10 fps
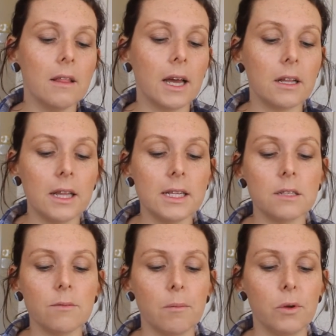that
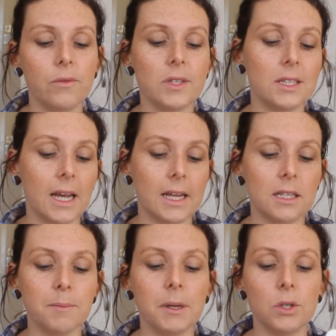cleans and removes
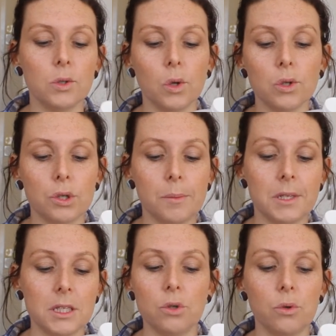stains but does not strip
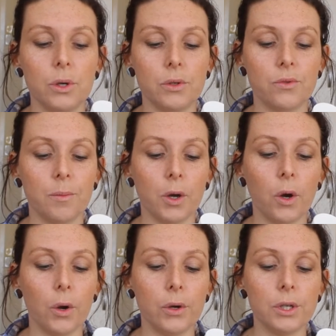essential oils from the
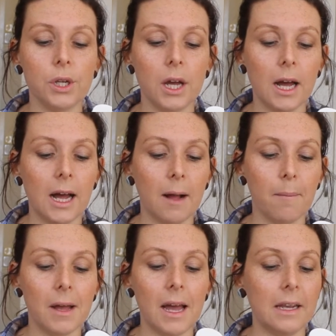coat,
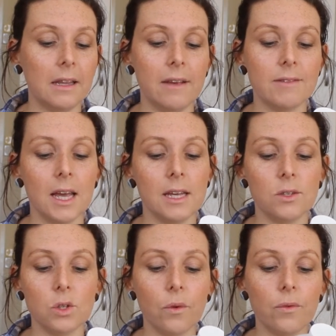and it leaves a
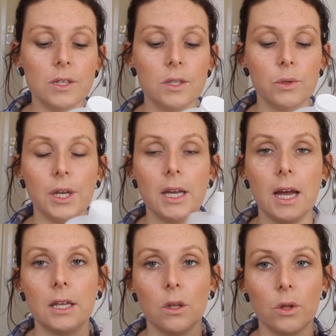soft, silky
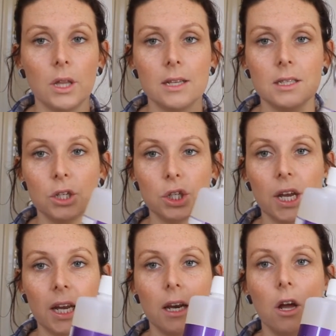and long-lasting
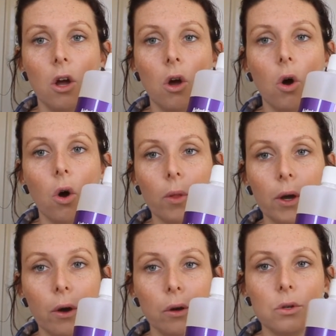sheen on the
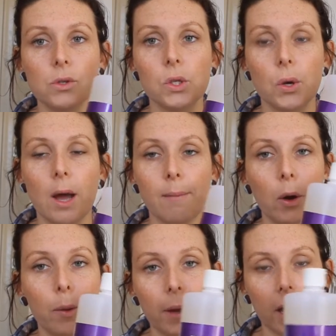coat, so I'm
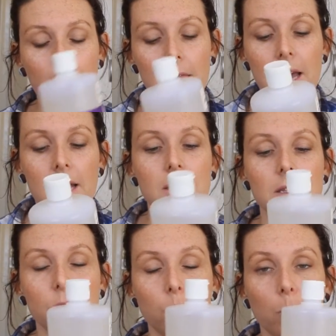hoping that
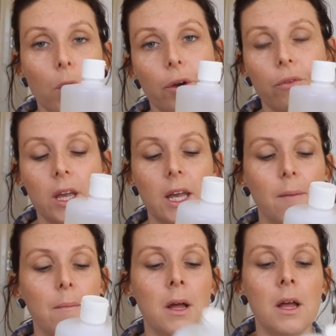this will work for
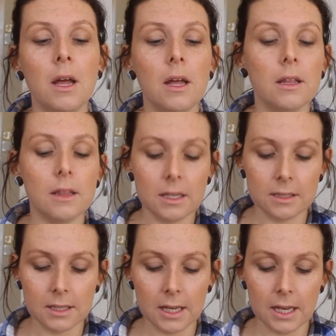him.
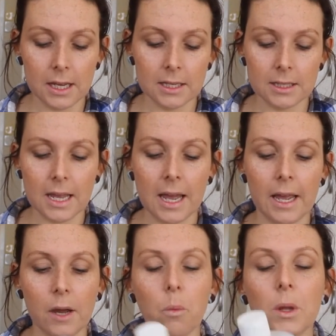This is
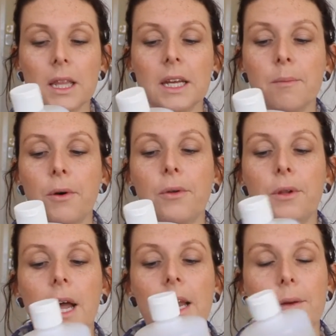a 1 litre
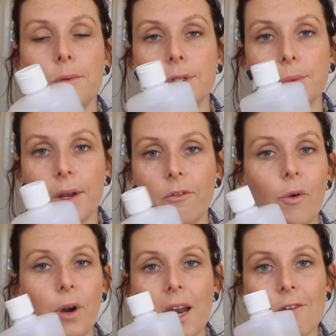bottle and it was
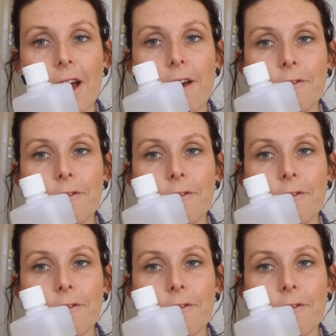$24.95.